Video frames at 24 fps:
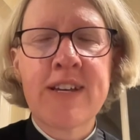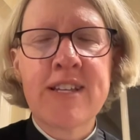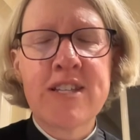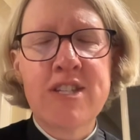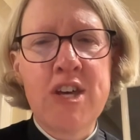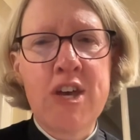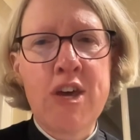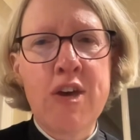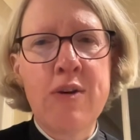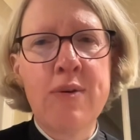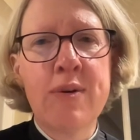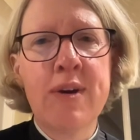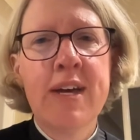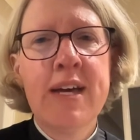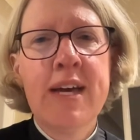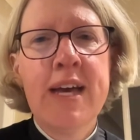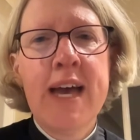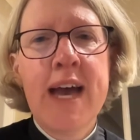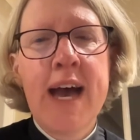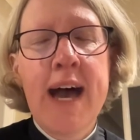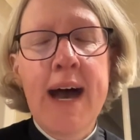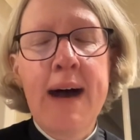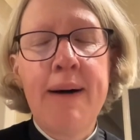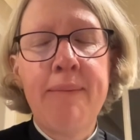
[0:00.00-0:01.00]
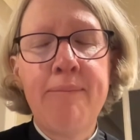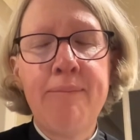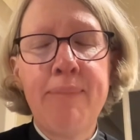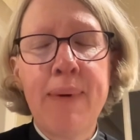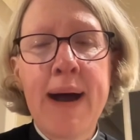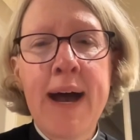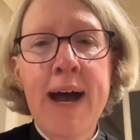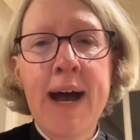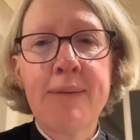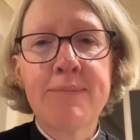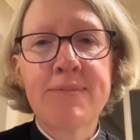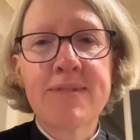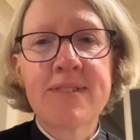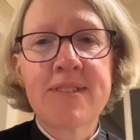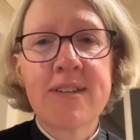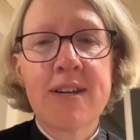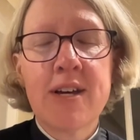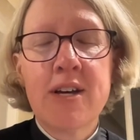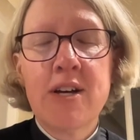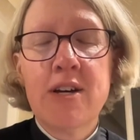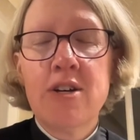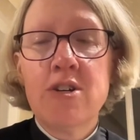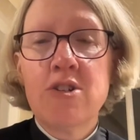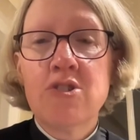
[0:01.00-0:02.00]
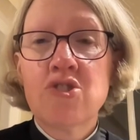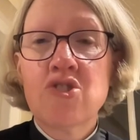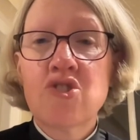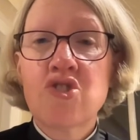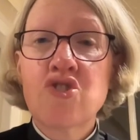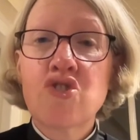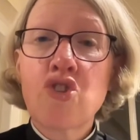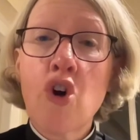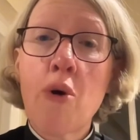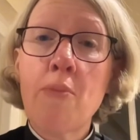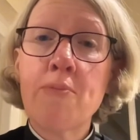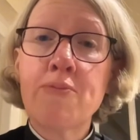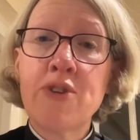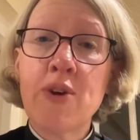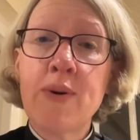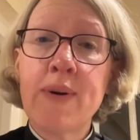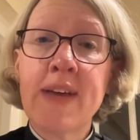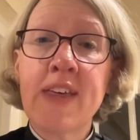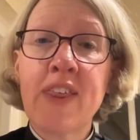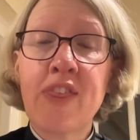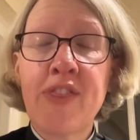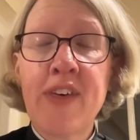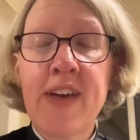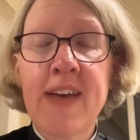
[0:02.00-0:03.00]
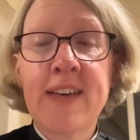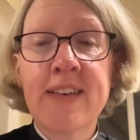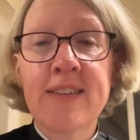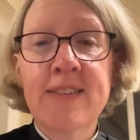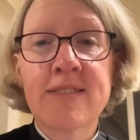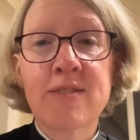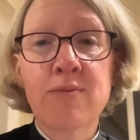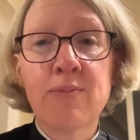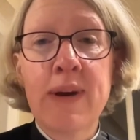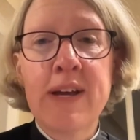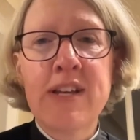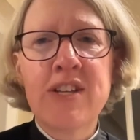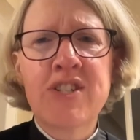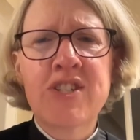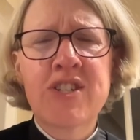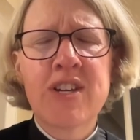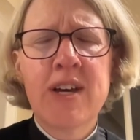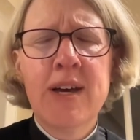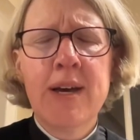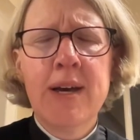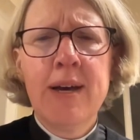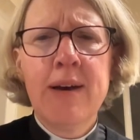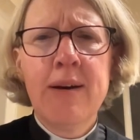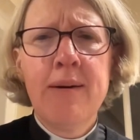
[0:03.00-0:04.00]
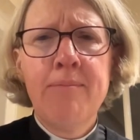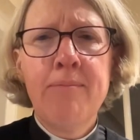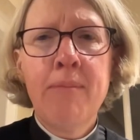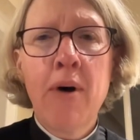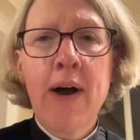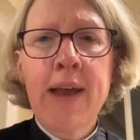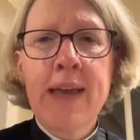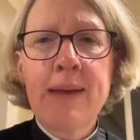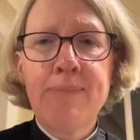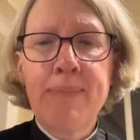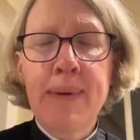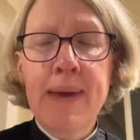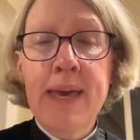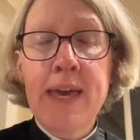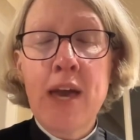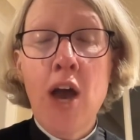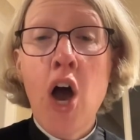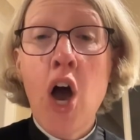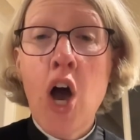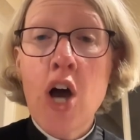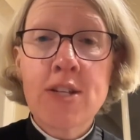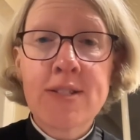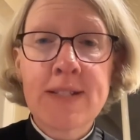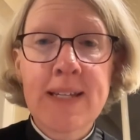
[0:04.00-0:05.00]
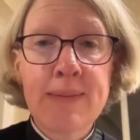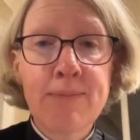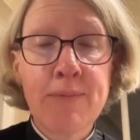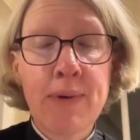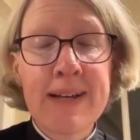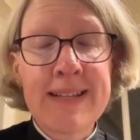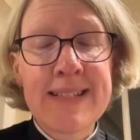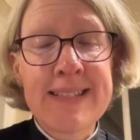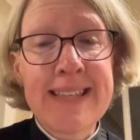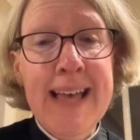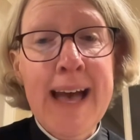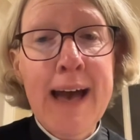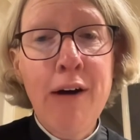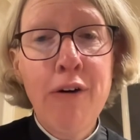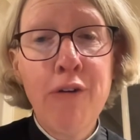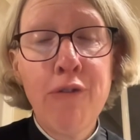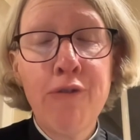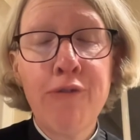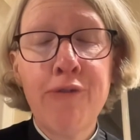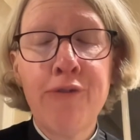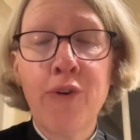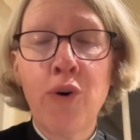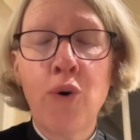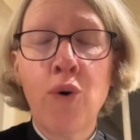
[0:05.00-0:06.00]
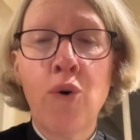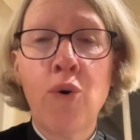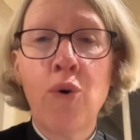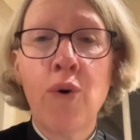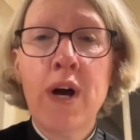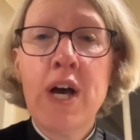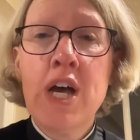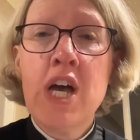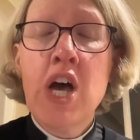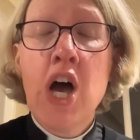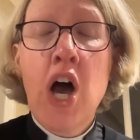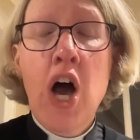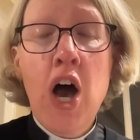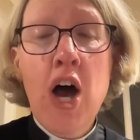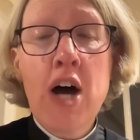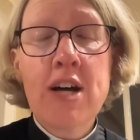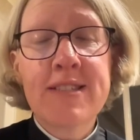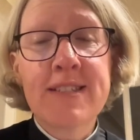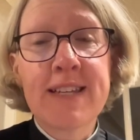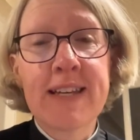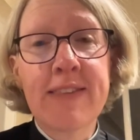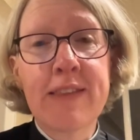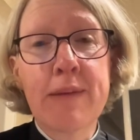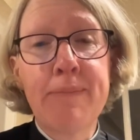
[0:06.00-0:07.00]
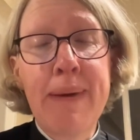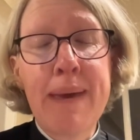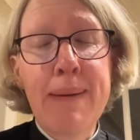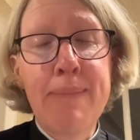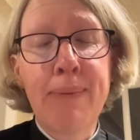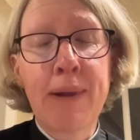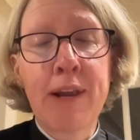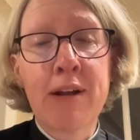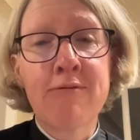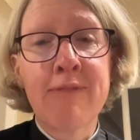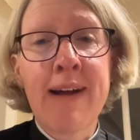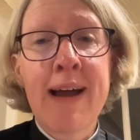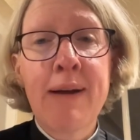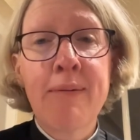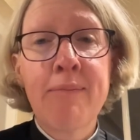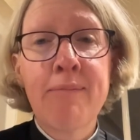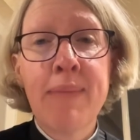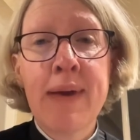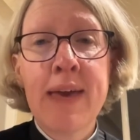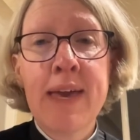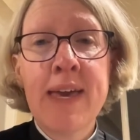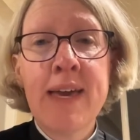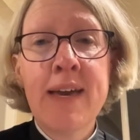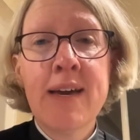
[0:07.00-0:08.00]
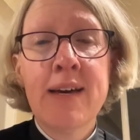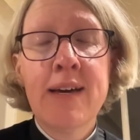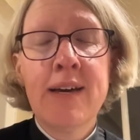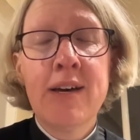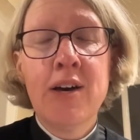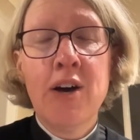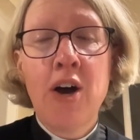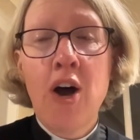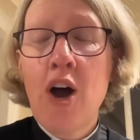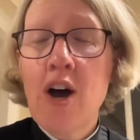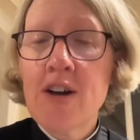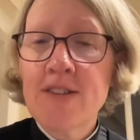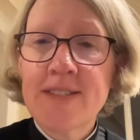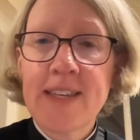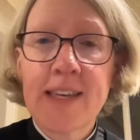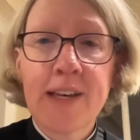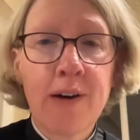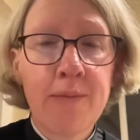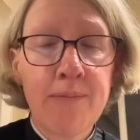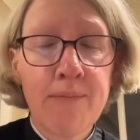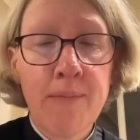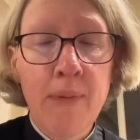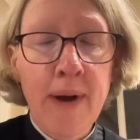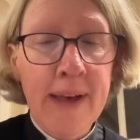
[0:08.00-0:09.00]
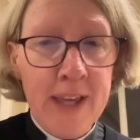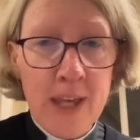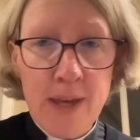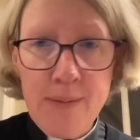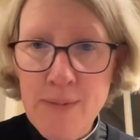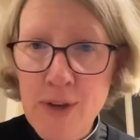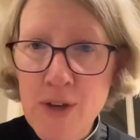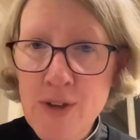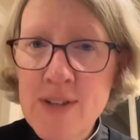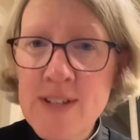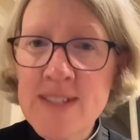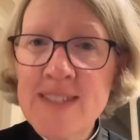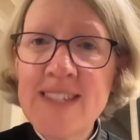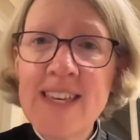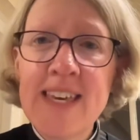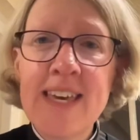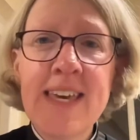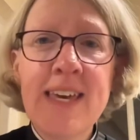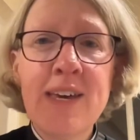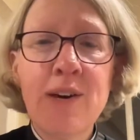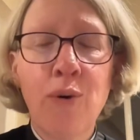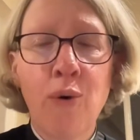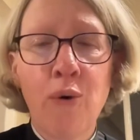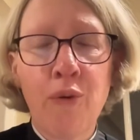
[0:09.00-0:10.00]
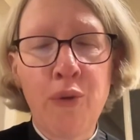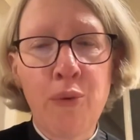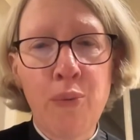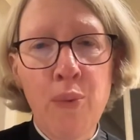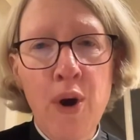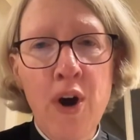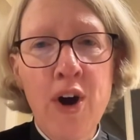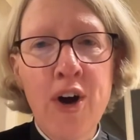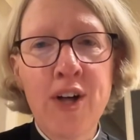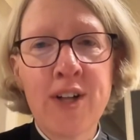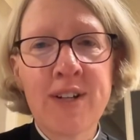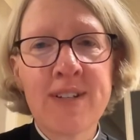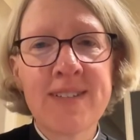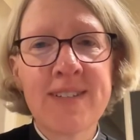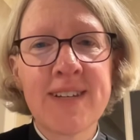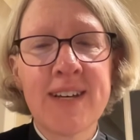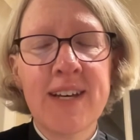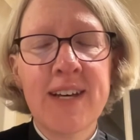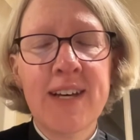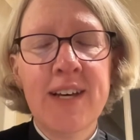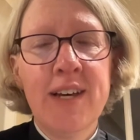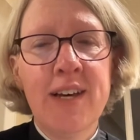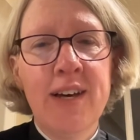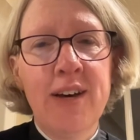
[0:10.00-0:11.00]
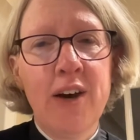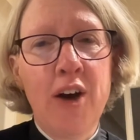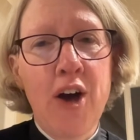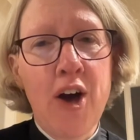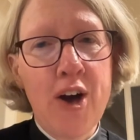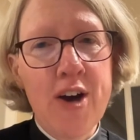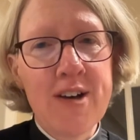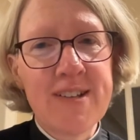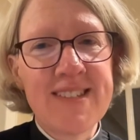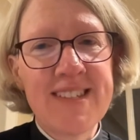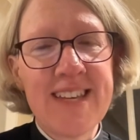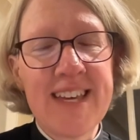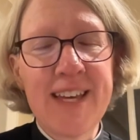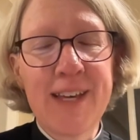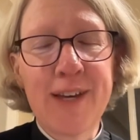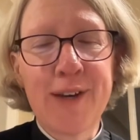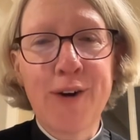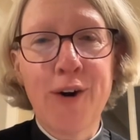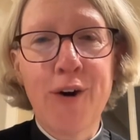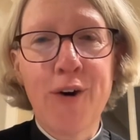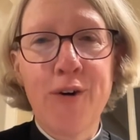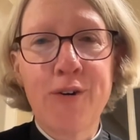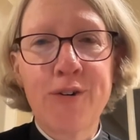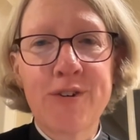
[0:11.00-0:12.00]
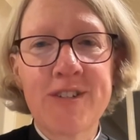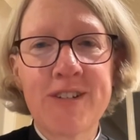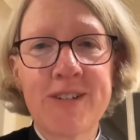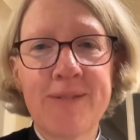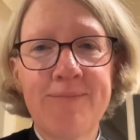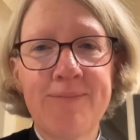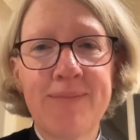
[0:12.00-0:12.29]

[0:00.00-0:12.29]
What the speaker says: do and perhaps stop doing things which might be hurting myself or hurting the people around me, hurting my community or the world, hurting God.